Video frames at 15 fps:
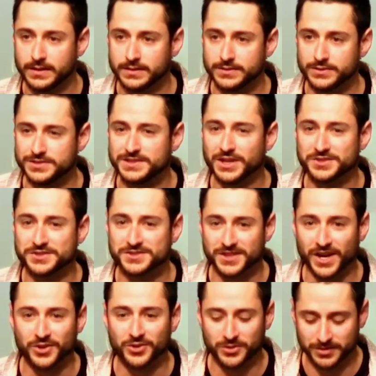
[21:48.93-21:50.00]
Do you see how
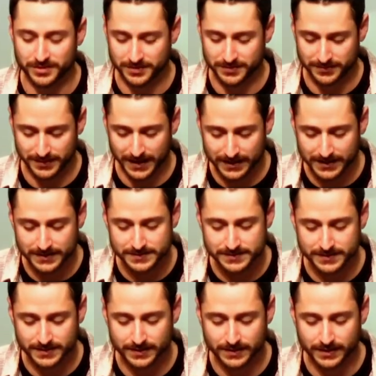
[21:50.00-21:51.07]
subtle that
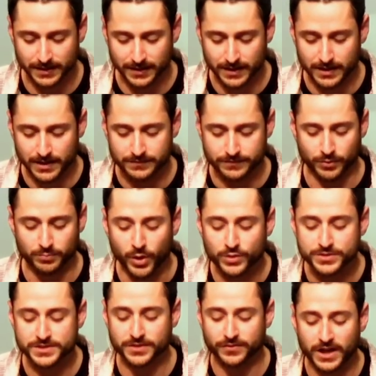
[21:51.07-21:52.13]
is? For
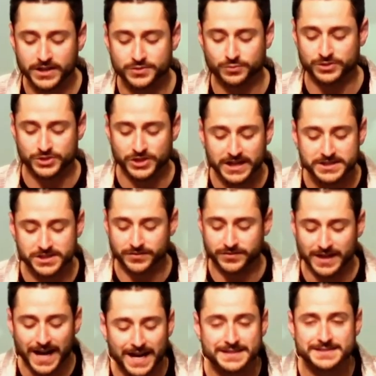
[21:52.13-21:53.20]
most of us, rejection of
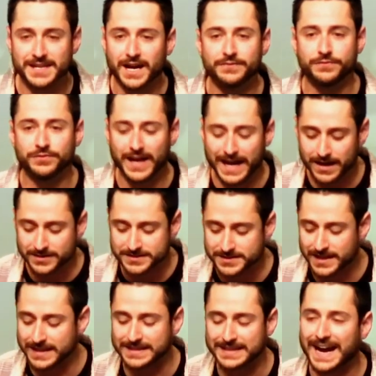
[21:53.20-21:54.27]
God is not flat out
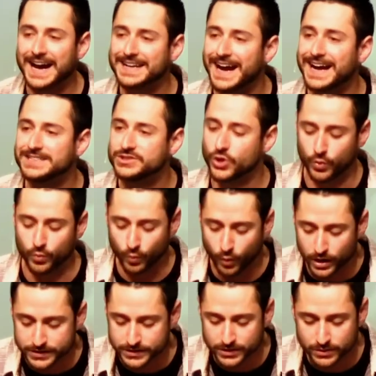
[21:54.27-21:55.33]
saying, God, I don't
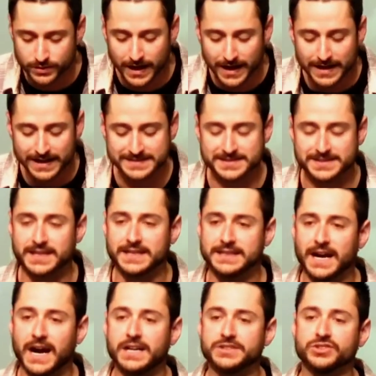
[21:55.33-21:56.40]
want you. It's saying,
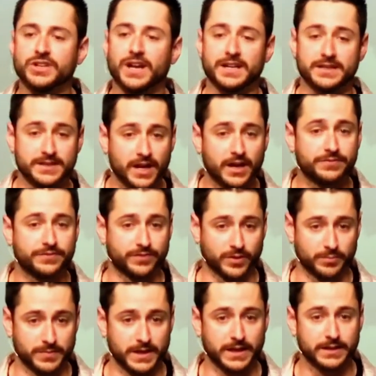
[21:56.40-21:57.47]
God, you're not enough
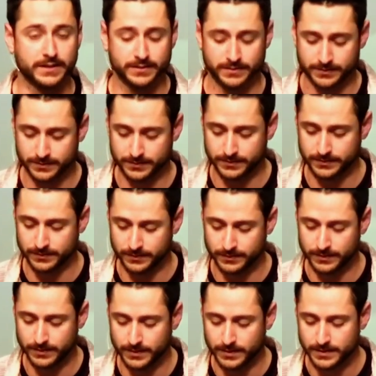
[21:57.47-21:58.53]
for me.
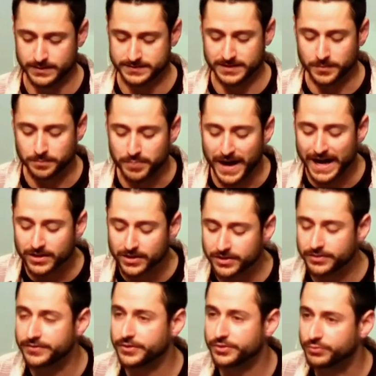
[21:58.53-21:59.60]
See, the battle
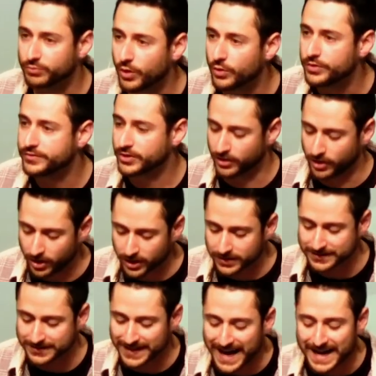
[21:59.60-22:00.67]
of the throne of your
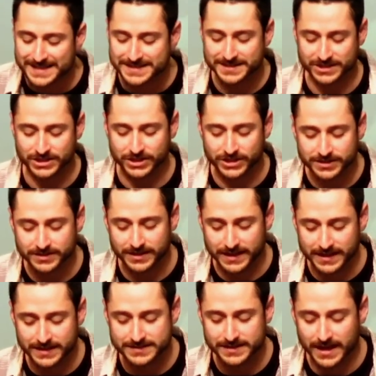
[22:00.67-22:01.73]
heart lies in good
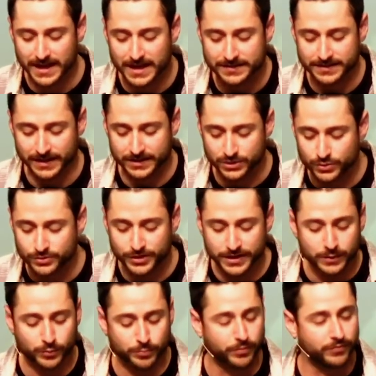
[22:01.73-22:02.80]
things that you
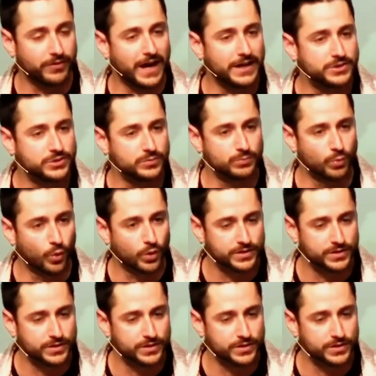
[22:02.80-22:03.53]
think will provide you more